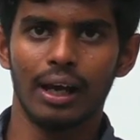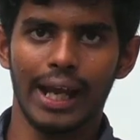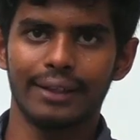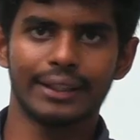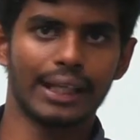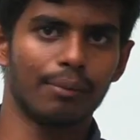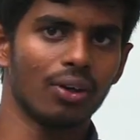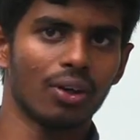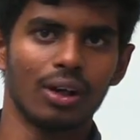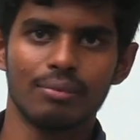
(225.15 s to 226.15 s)
and the
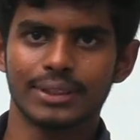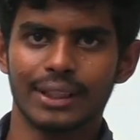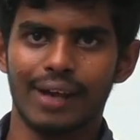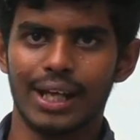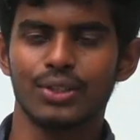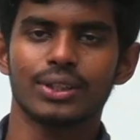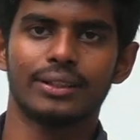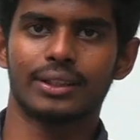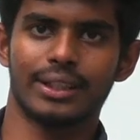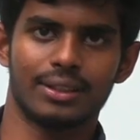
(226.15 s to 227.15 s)
tabular columns, the values
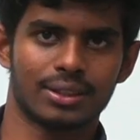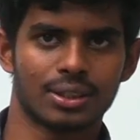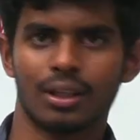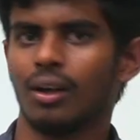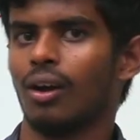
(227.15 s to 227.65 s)
and the trends,